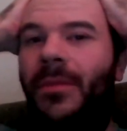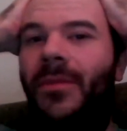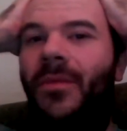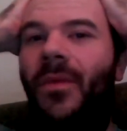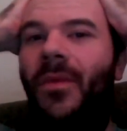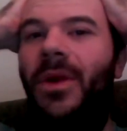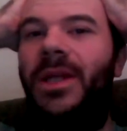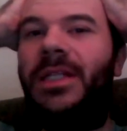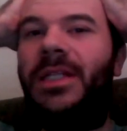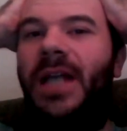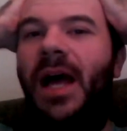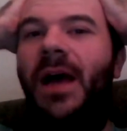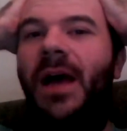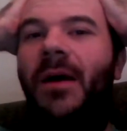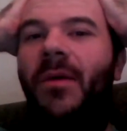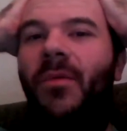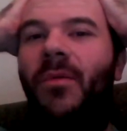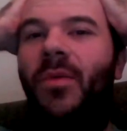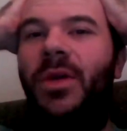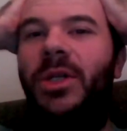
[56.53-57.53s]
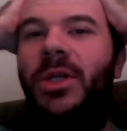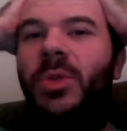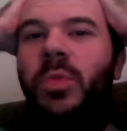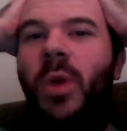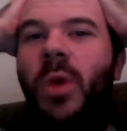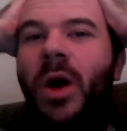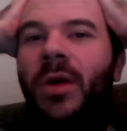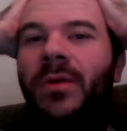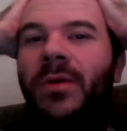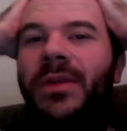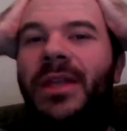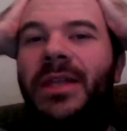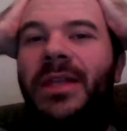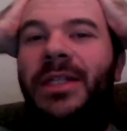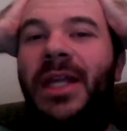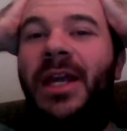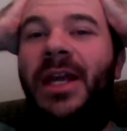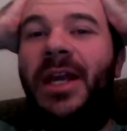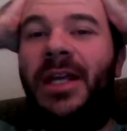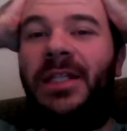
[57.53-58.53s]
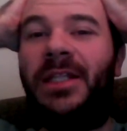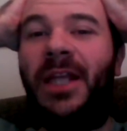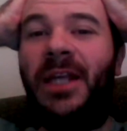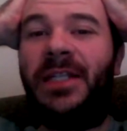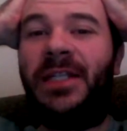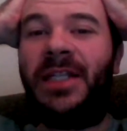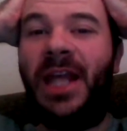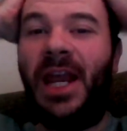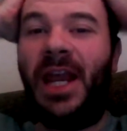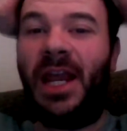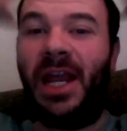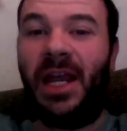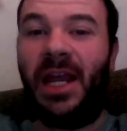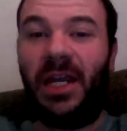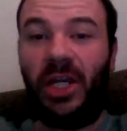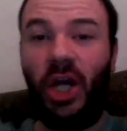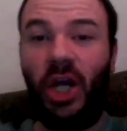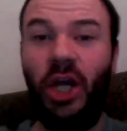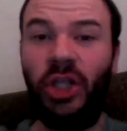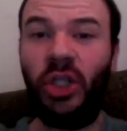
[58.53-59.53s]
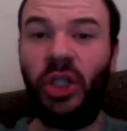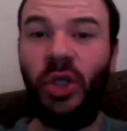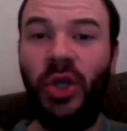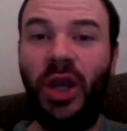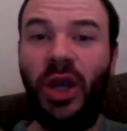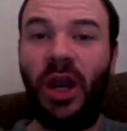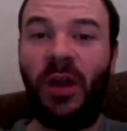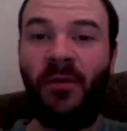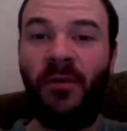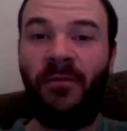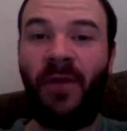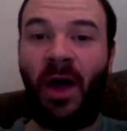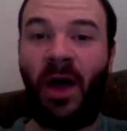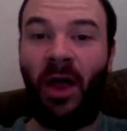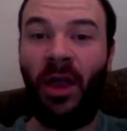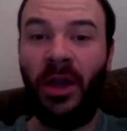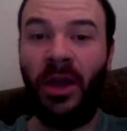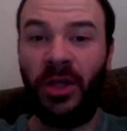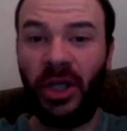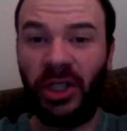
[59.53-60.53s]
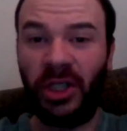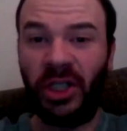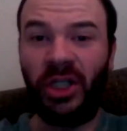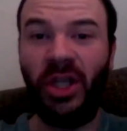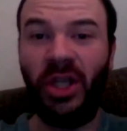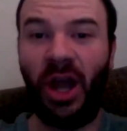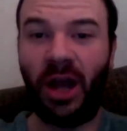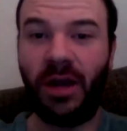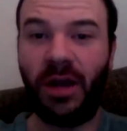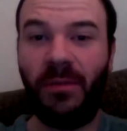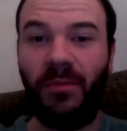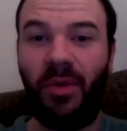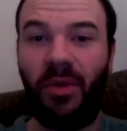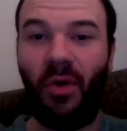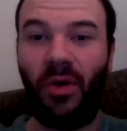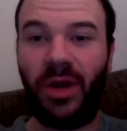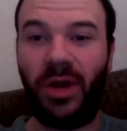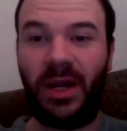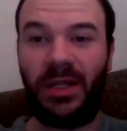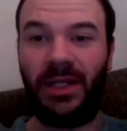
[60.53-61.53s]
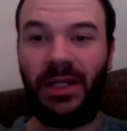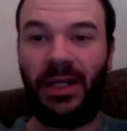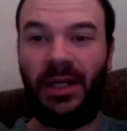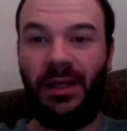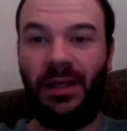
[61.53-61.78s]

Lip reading: What is wrong with this? It's like saying, cancel the NFL. This is not important.